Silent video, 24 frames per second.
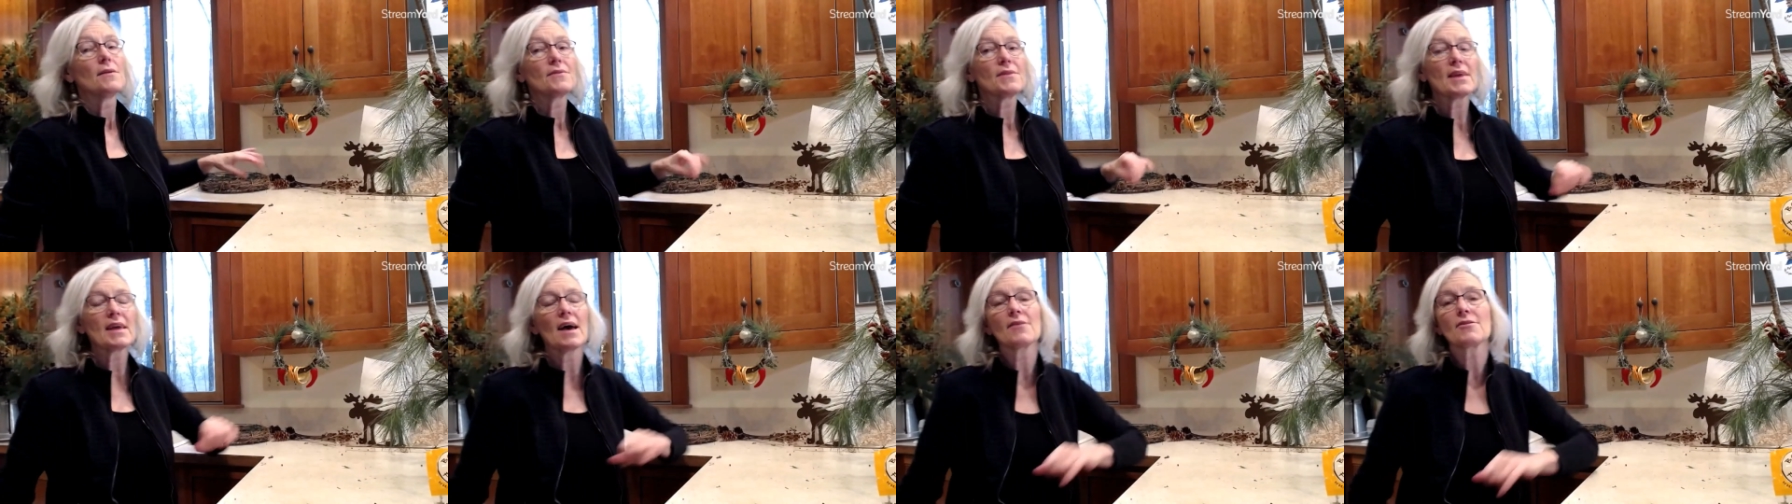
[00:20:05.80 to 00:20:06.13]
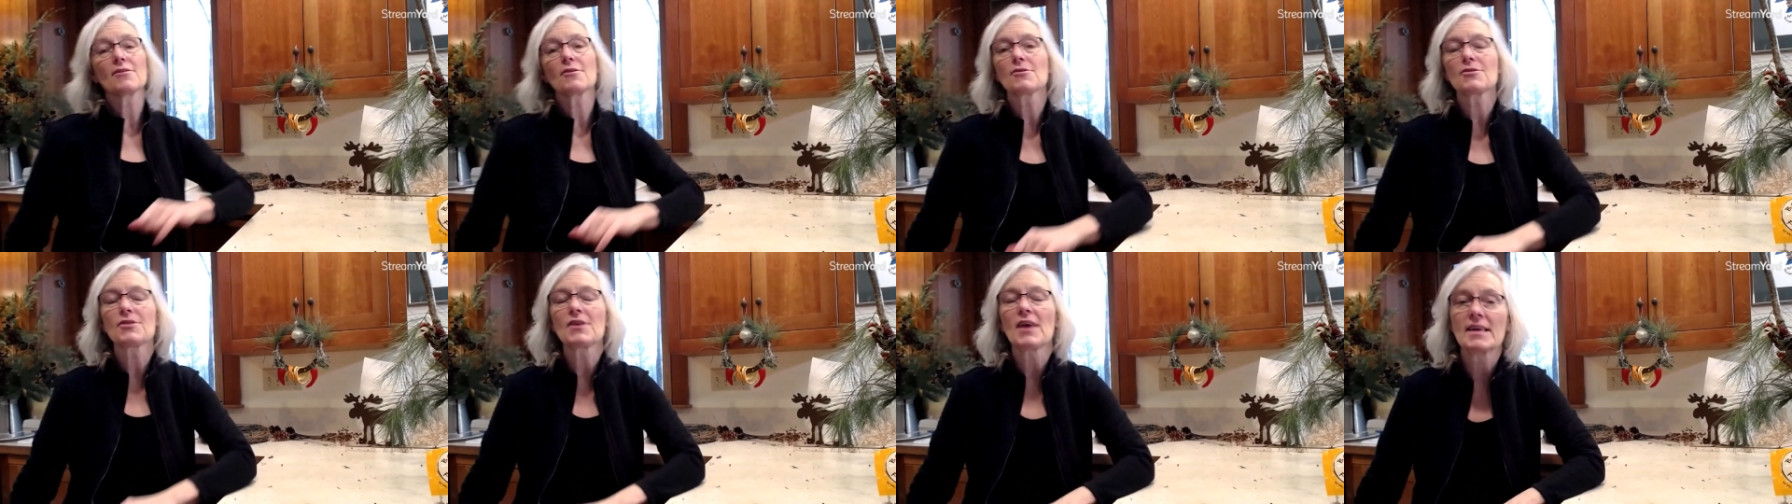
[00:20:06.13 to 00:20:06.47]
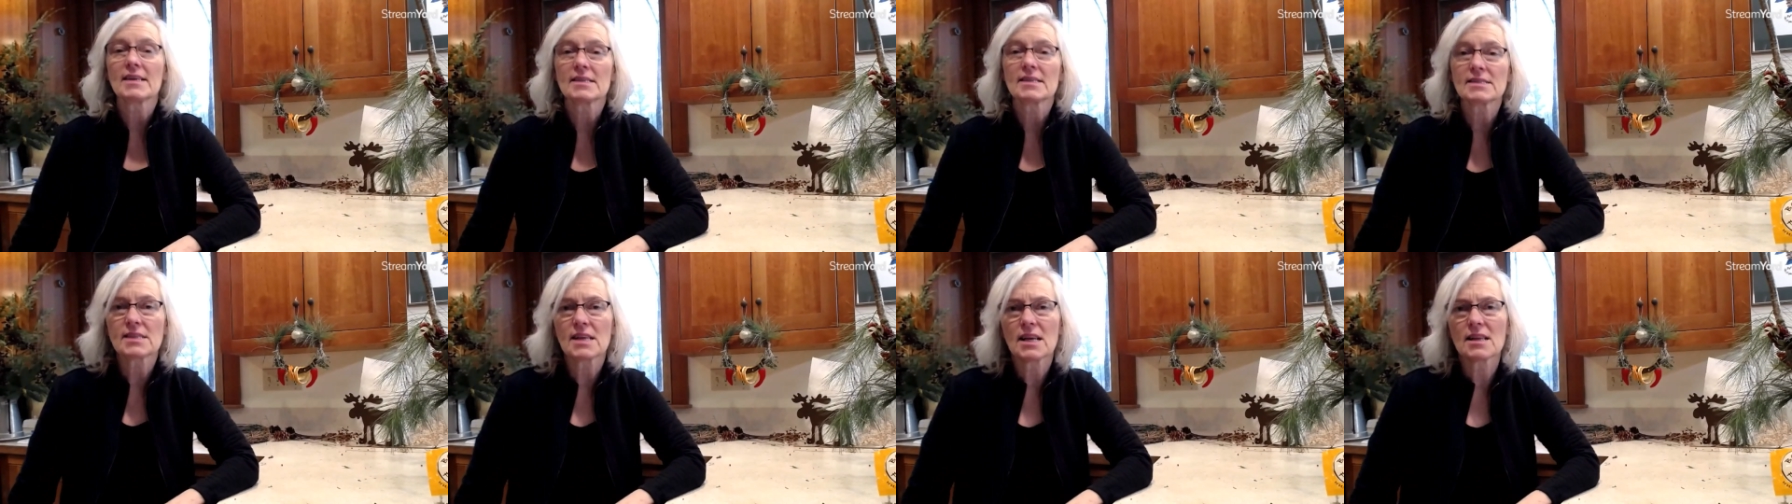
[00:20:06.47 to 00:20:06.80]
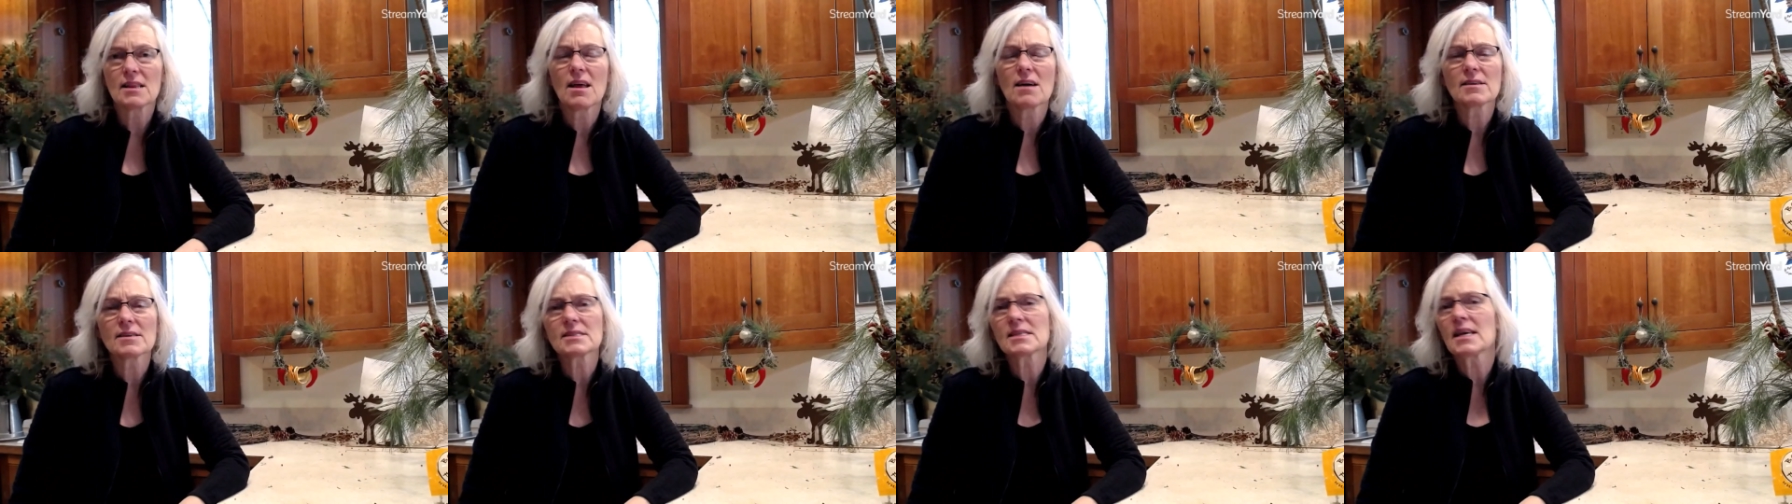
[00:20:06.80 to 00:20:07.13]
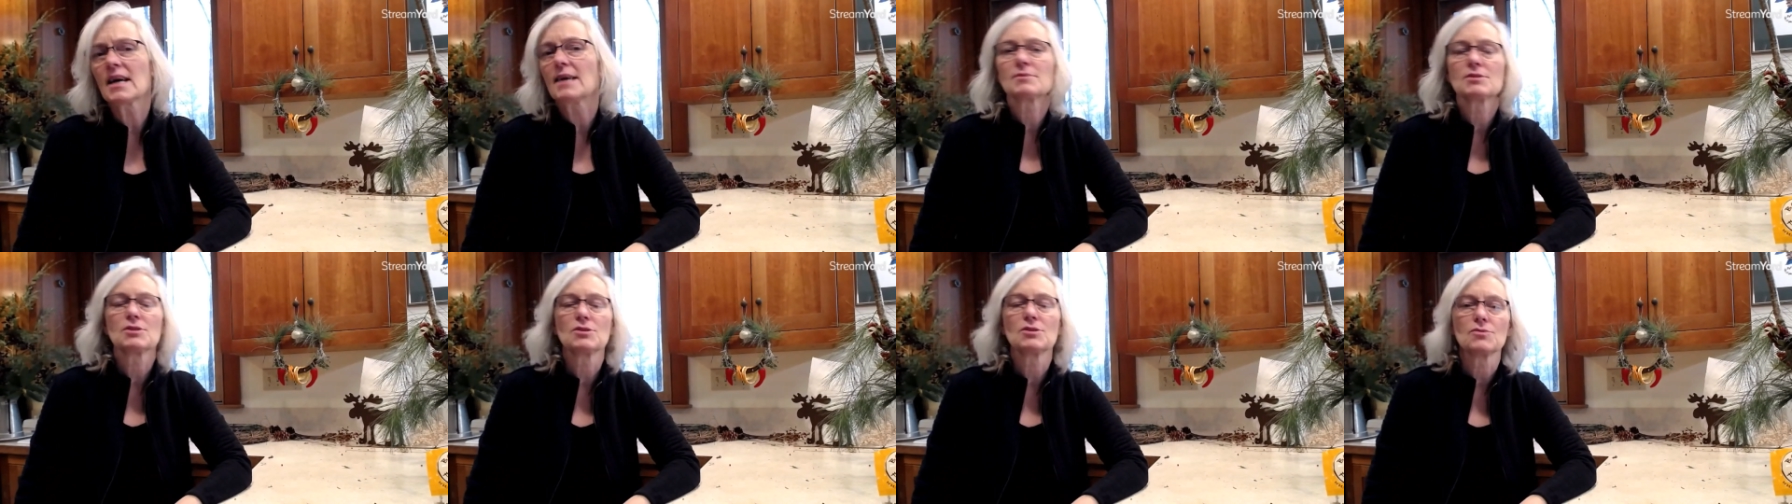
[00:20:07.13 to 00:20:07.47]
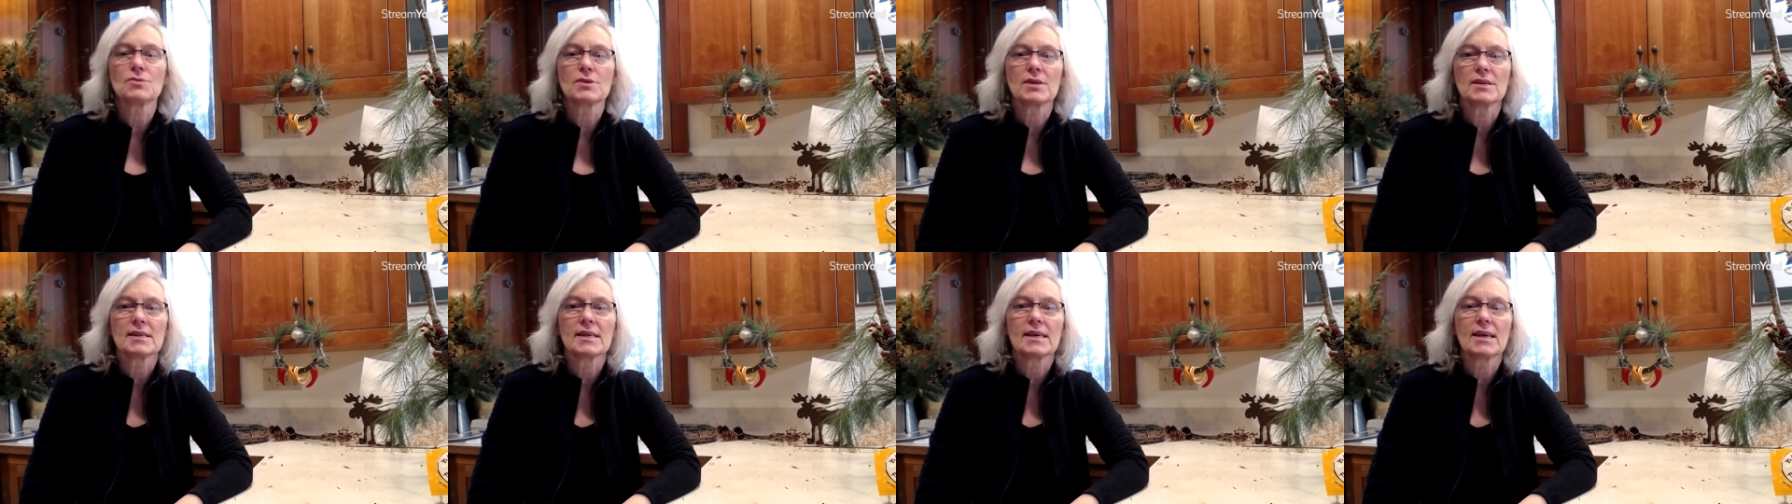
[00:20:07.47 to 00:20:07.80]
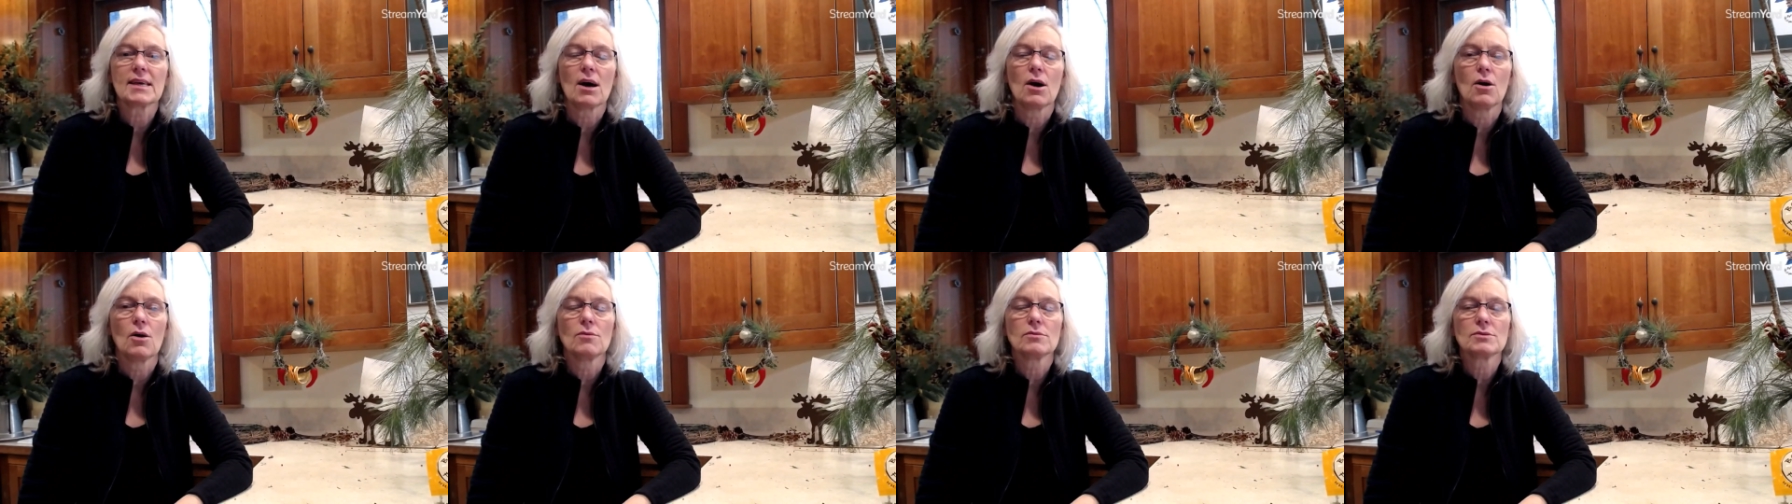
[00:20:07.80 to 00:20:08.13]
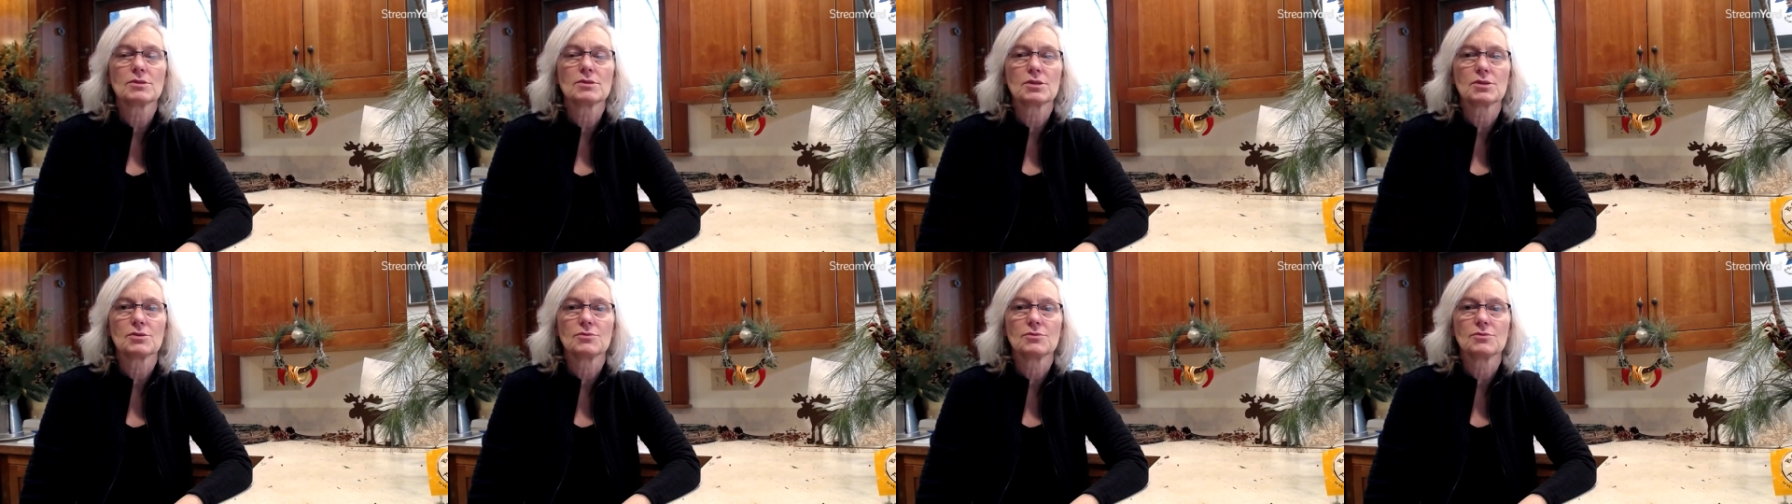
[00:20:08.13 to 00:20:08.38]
The other thing is a lot of times you can go